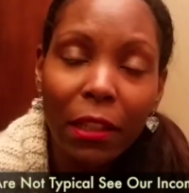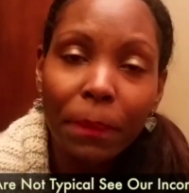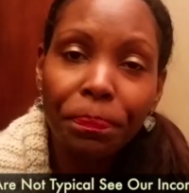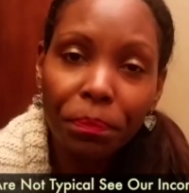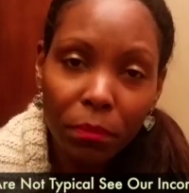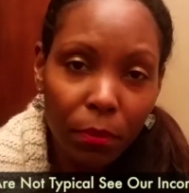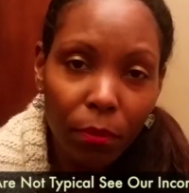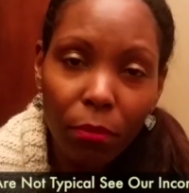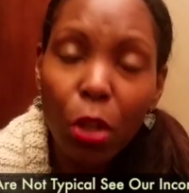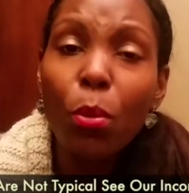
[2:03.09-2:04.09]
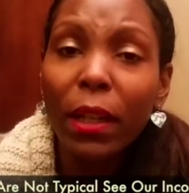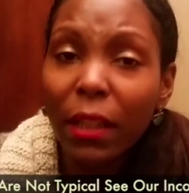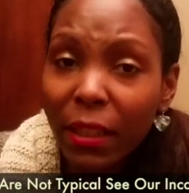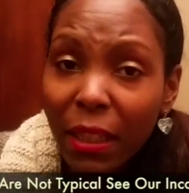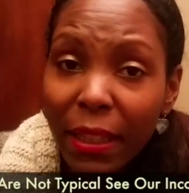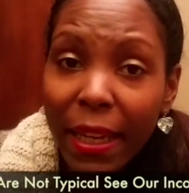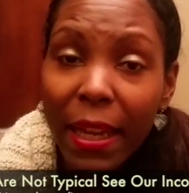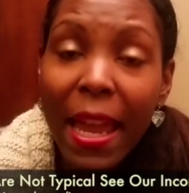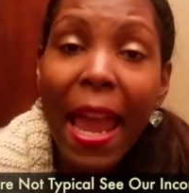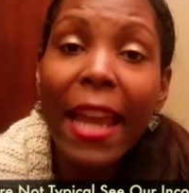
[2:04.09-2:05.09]
is, you wanna click the link
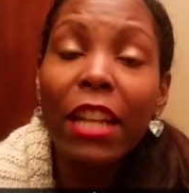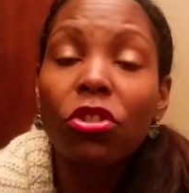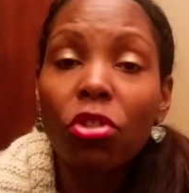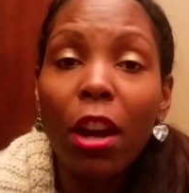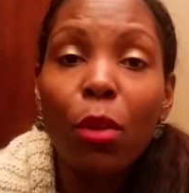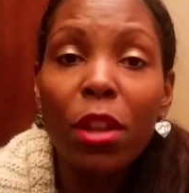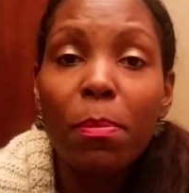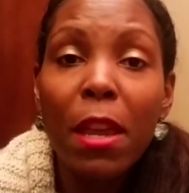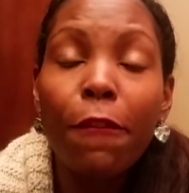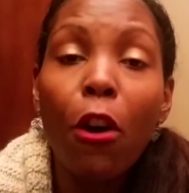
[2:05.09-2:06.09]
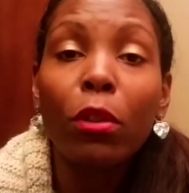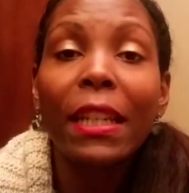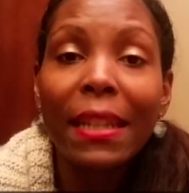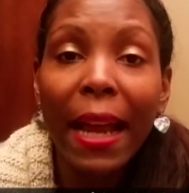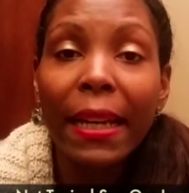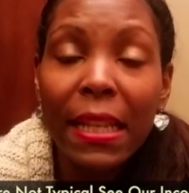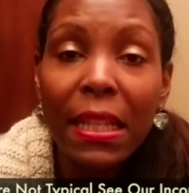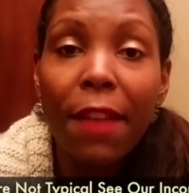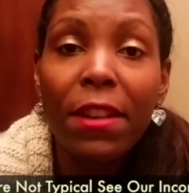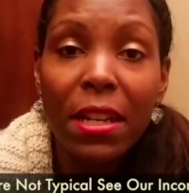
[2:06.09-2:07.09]
and get started with me for only
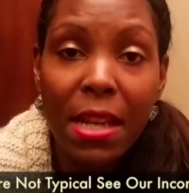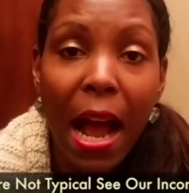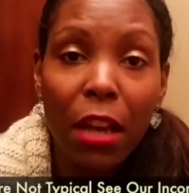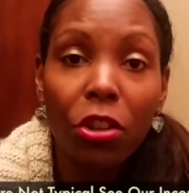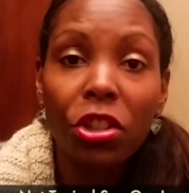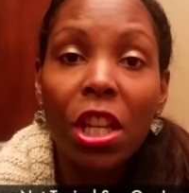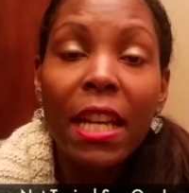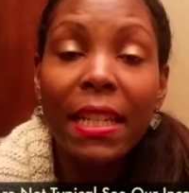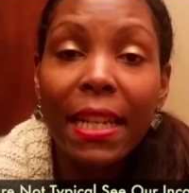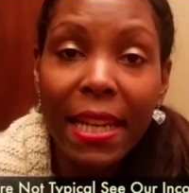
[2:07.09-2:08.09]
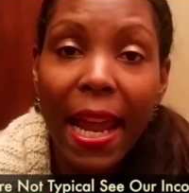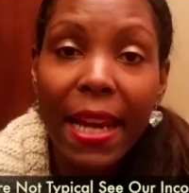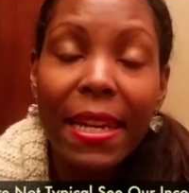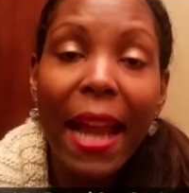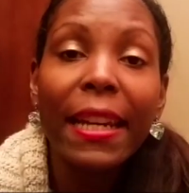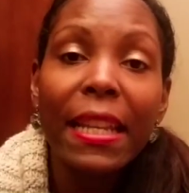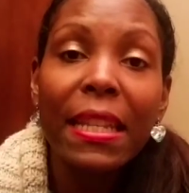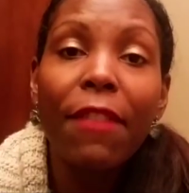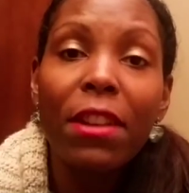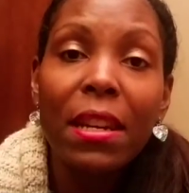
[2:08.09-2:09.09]
$97 today.
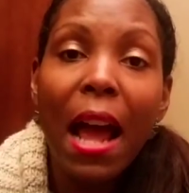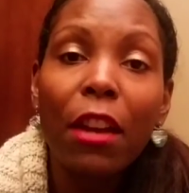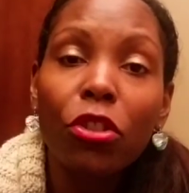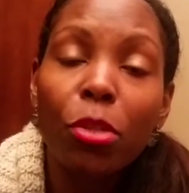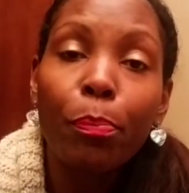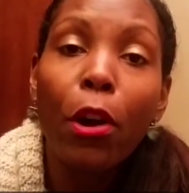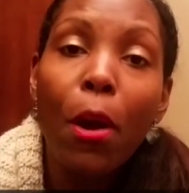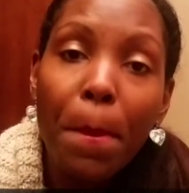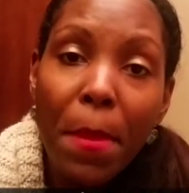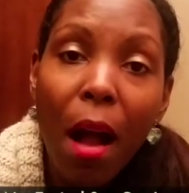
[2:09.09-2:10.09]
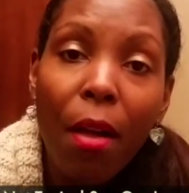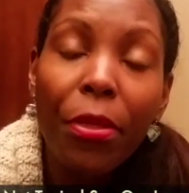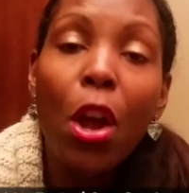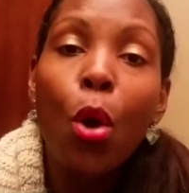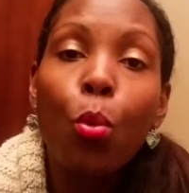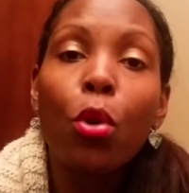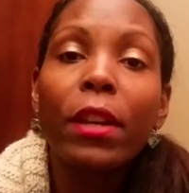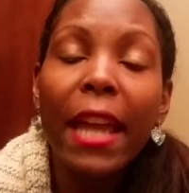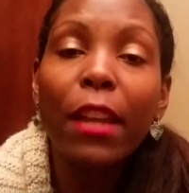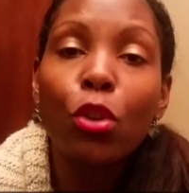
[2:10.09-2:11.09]
$97 per month will
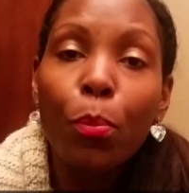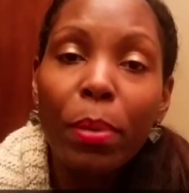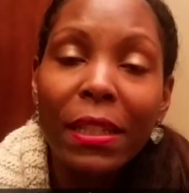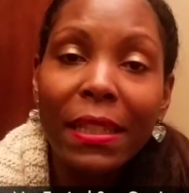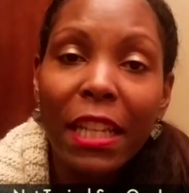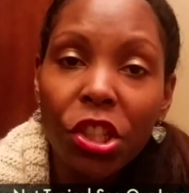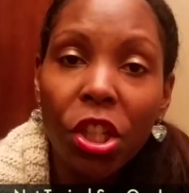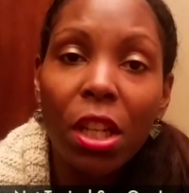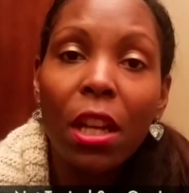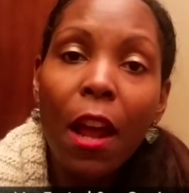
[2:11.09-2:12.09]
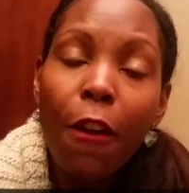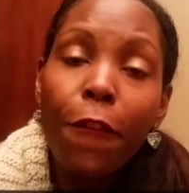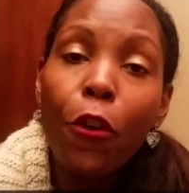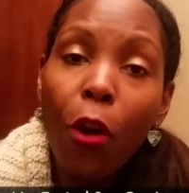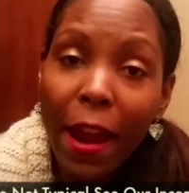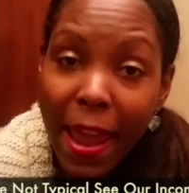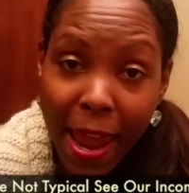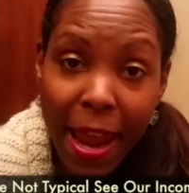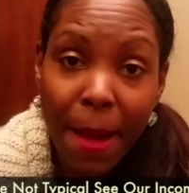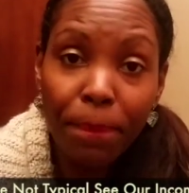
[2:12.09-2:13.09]
get you positioned for
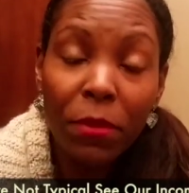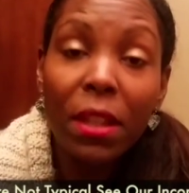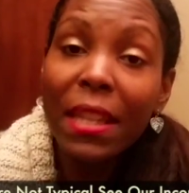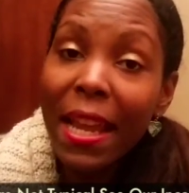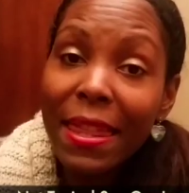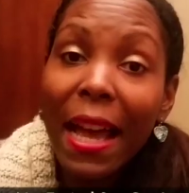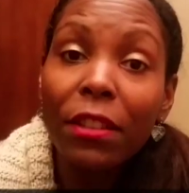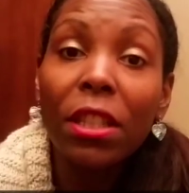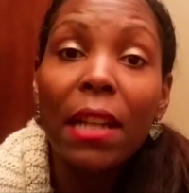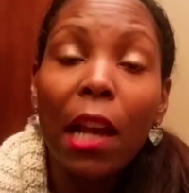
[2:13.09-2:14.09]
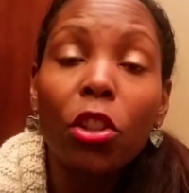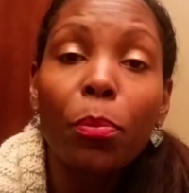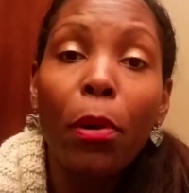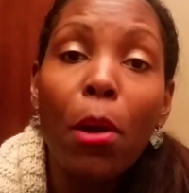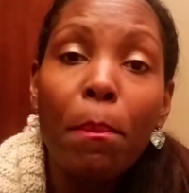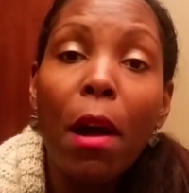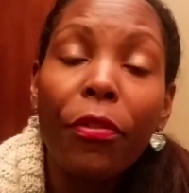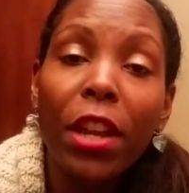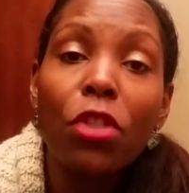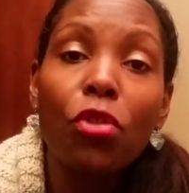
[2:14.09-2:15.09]
A, $10,000 per
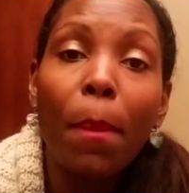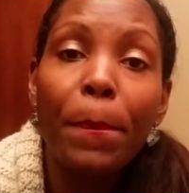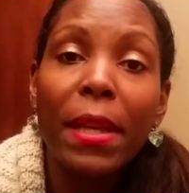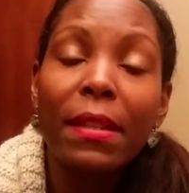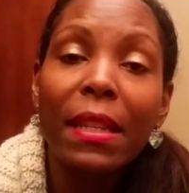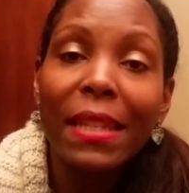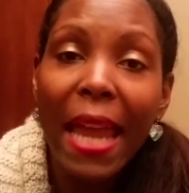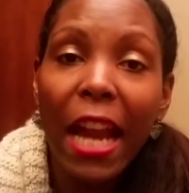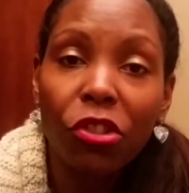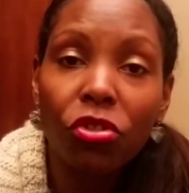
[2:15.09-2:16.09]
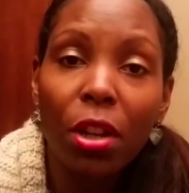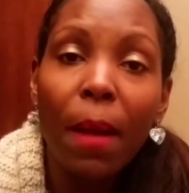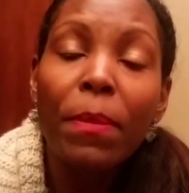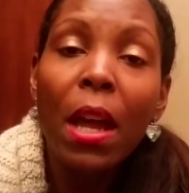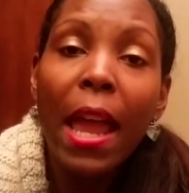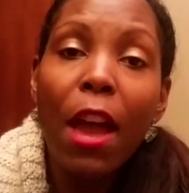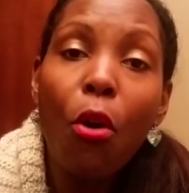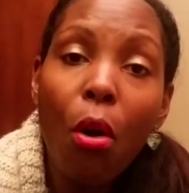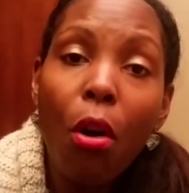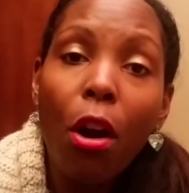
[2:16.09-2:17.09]
month in your business extra,
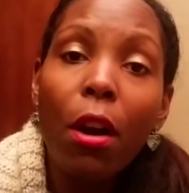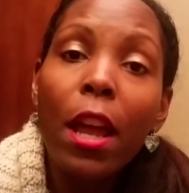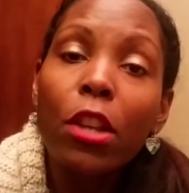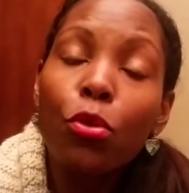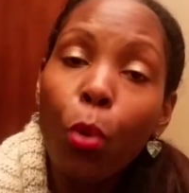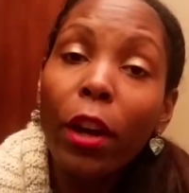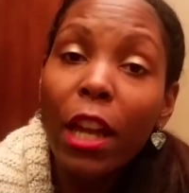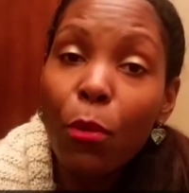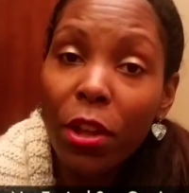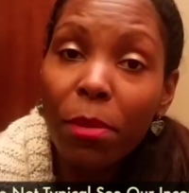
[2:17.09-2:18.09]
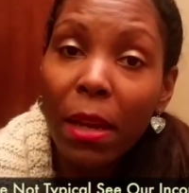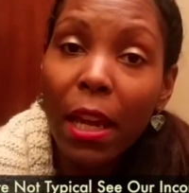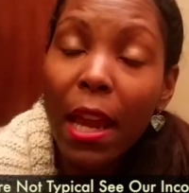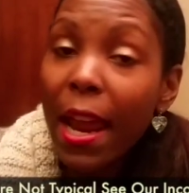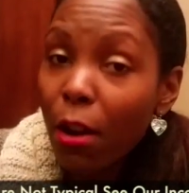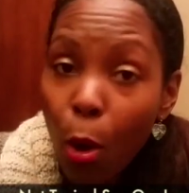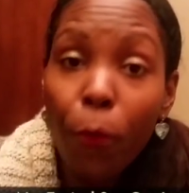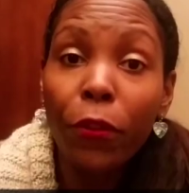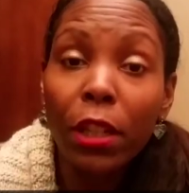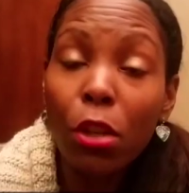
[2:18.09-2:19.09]
or working with me. And
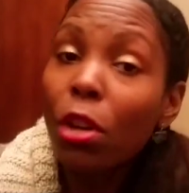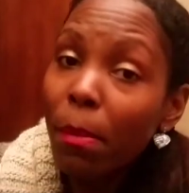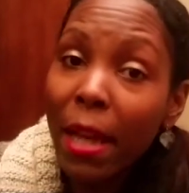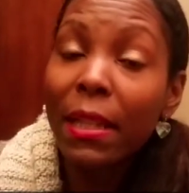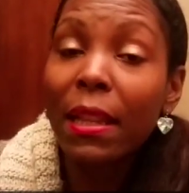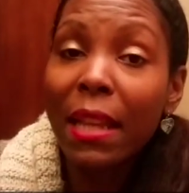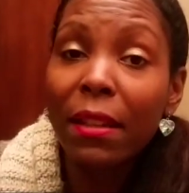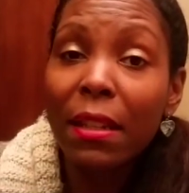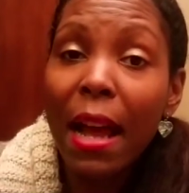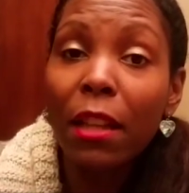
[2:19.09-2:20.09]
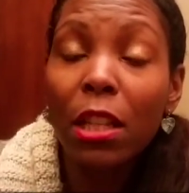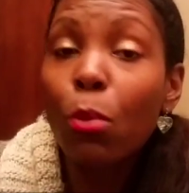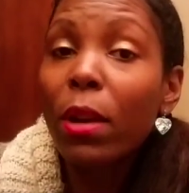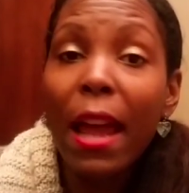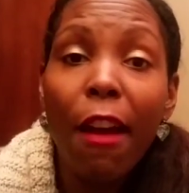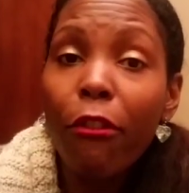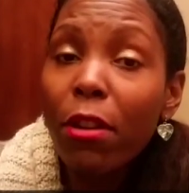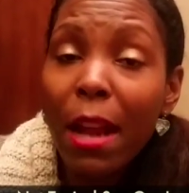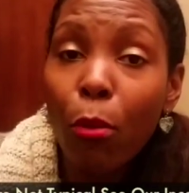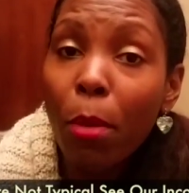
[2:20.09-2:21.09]
hopefully you can make $10,000 in
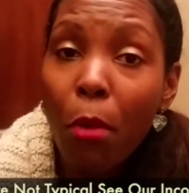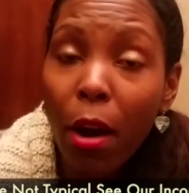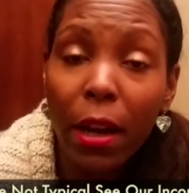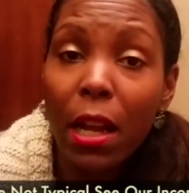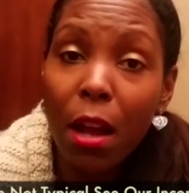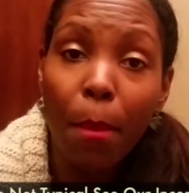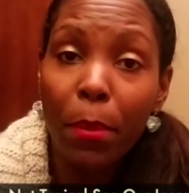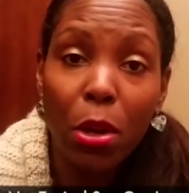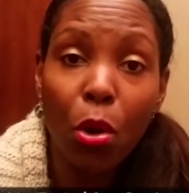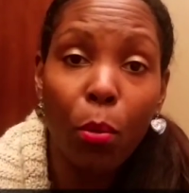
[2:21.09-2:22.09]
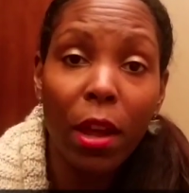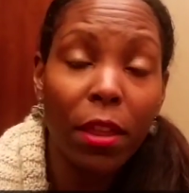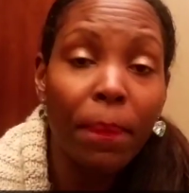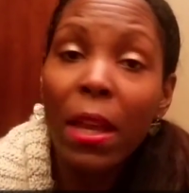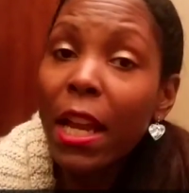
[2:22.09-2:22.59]
whatever network marketing company you're with.